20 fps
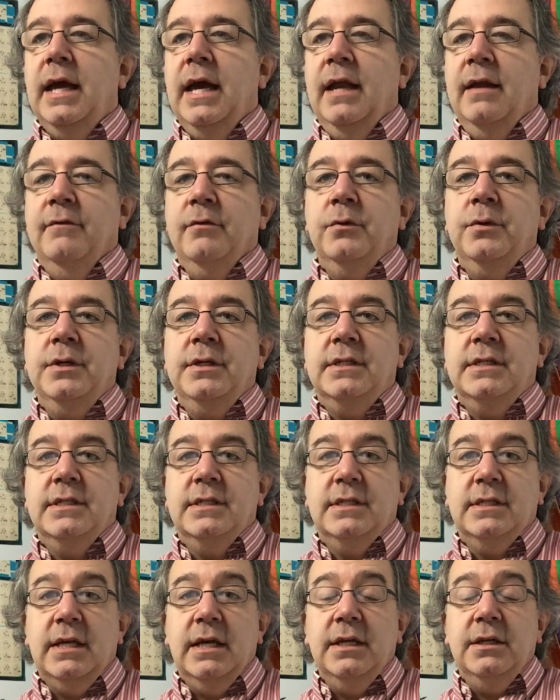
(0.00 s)
and I've
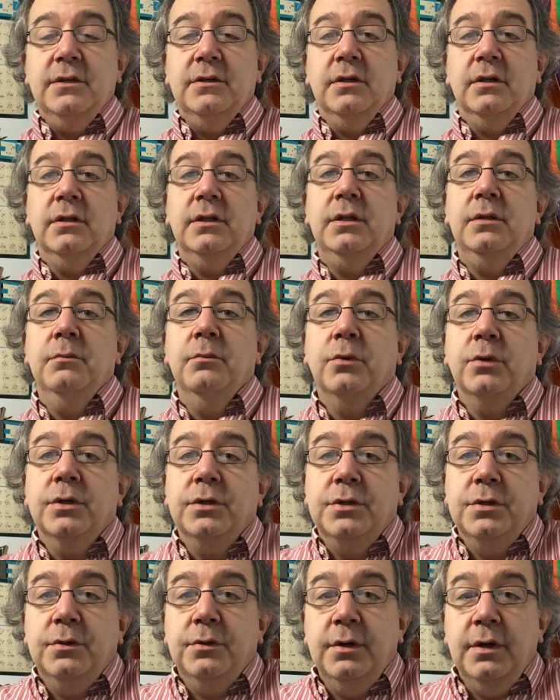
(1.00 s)
always tended to lean
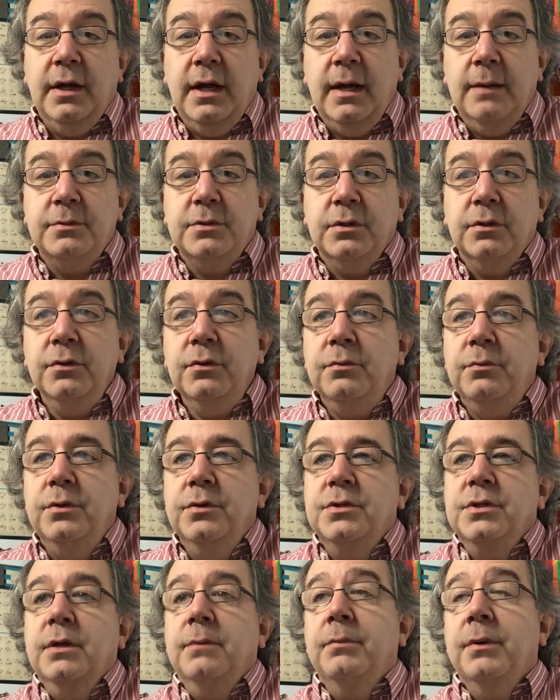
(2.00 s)
more toward absolute
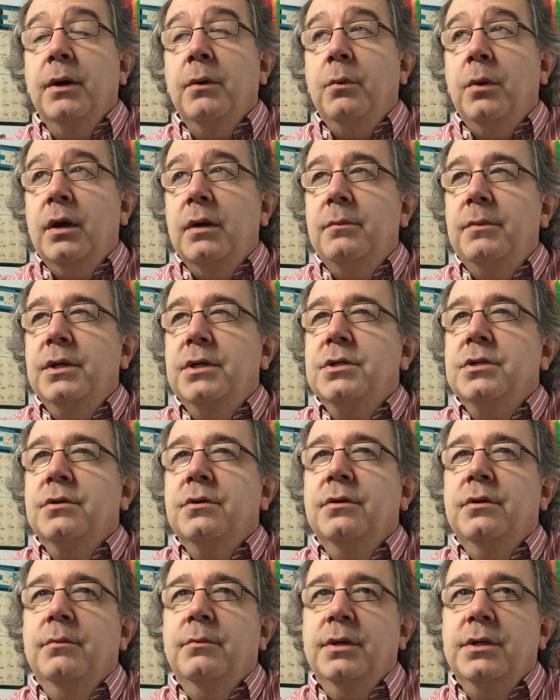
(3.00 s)
music, but I want to make
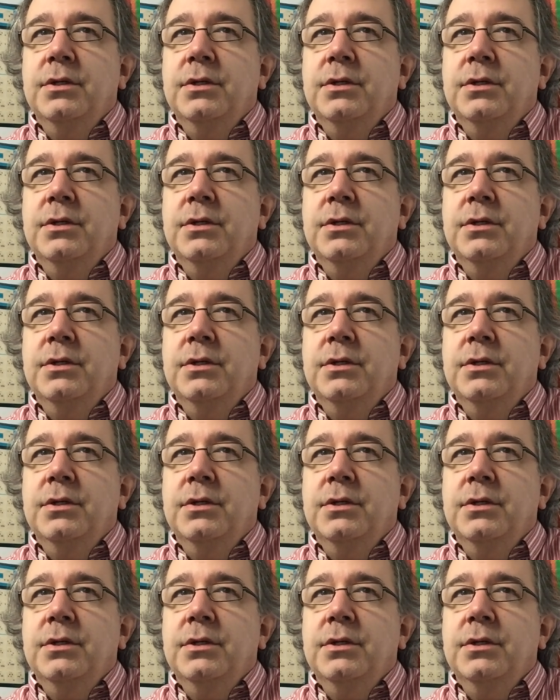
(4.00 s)
sure that